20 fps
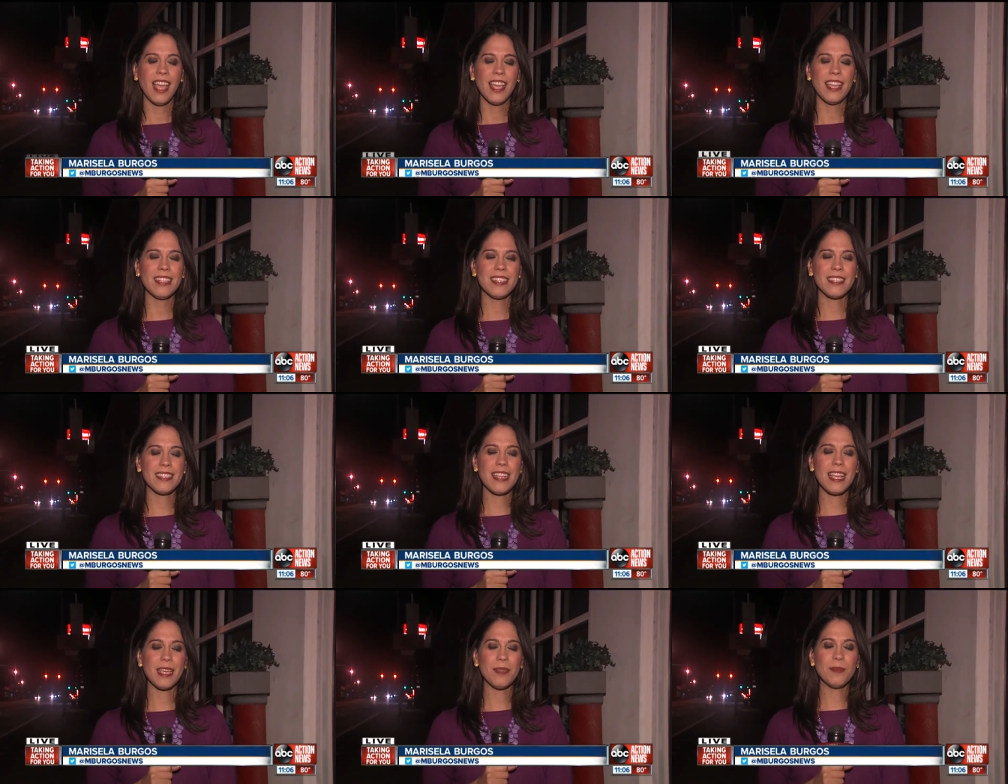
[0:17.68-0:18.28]

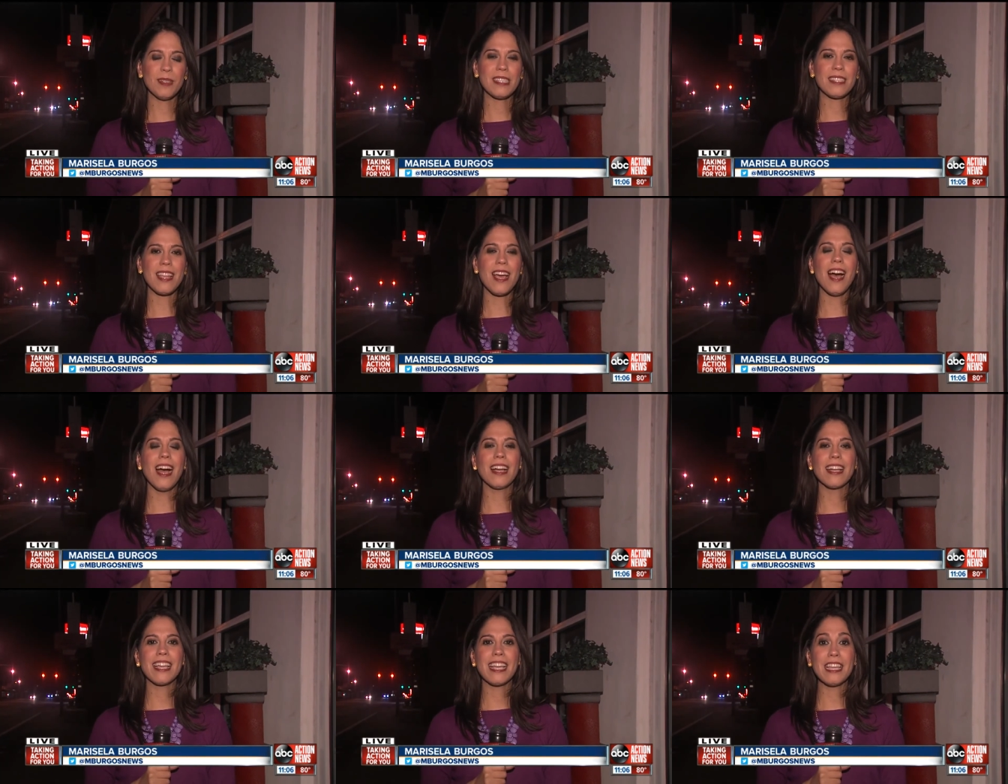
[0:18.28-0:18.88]
His name is
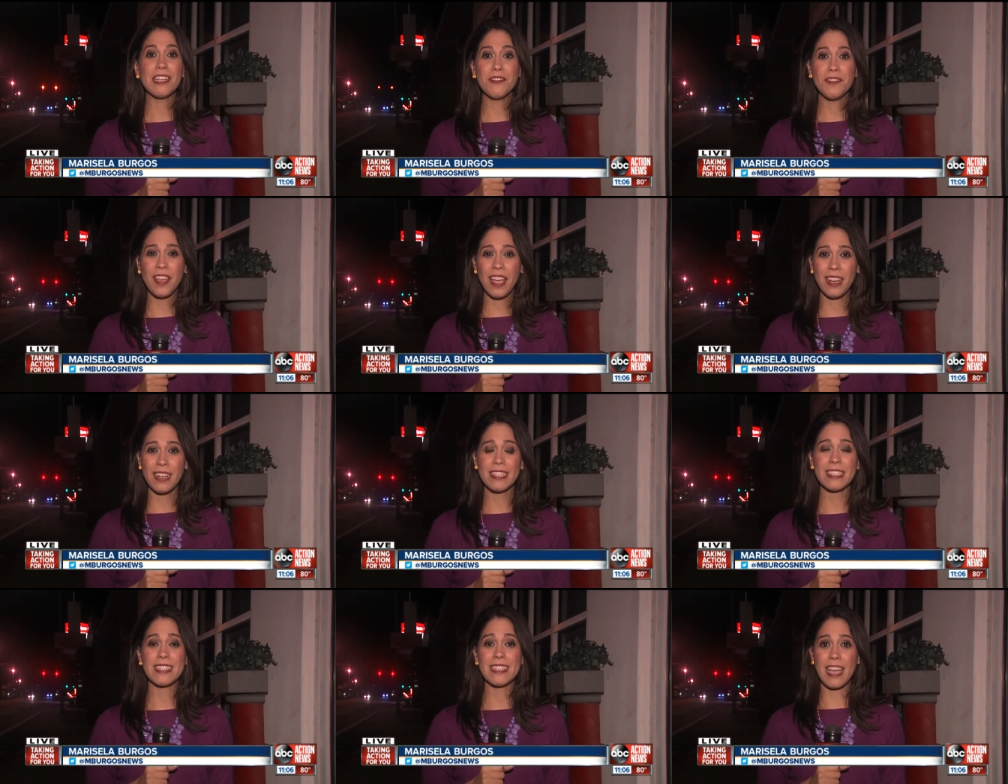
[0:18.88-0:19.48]
Angel
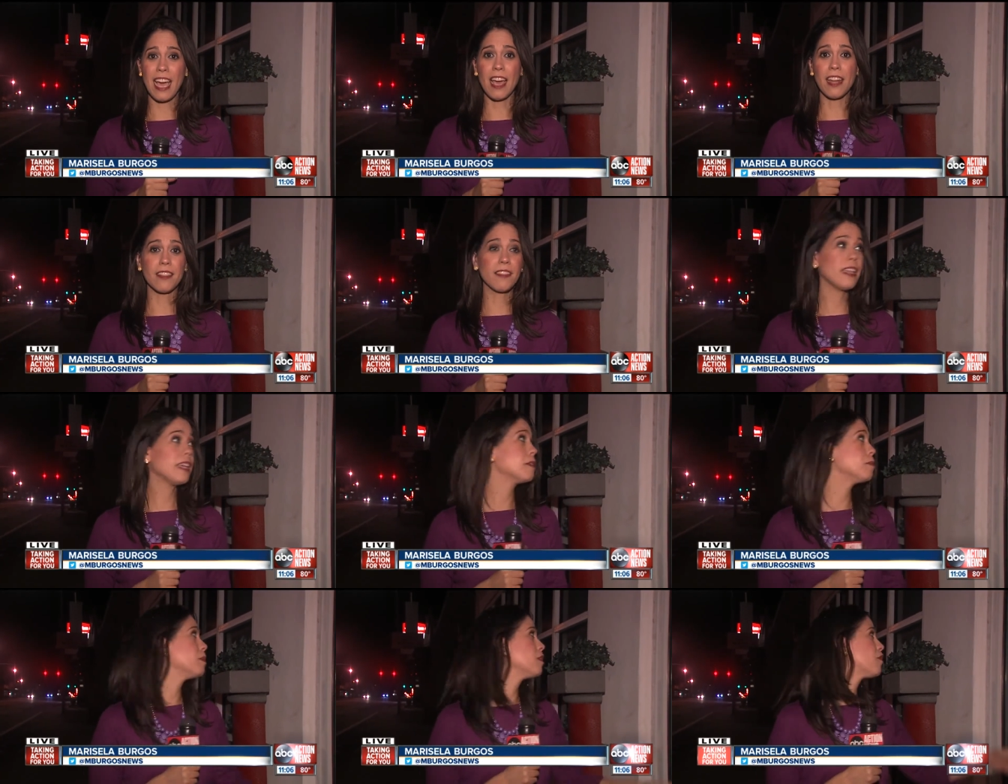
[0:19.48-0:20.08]
Vélez
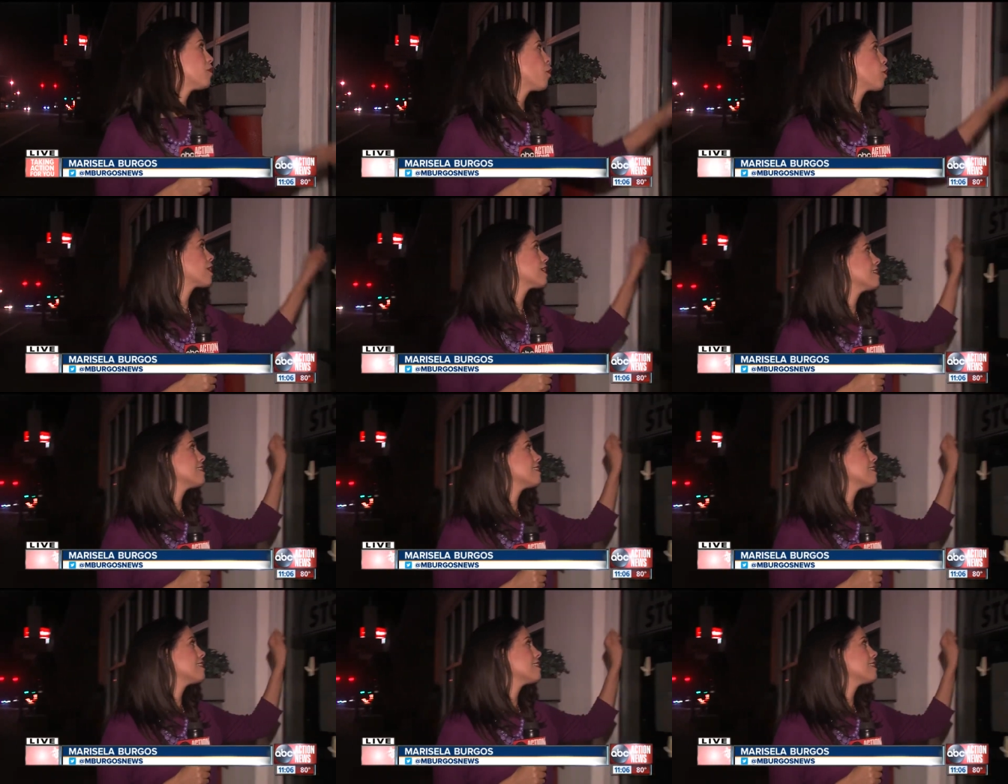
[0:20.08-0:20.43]
Cardín. Before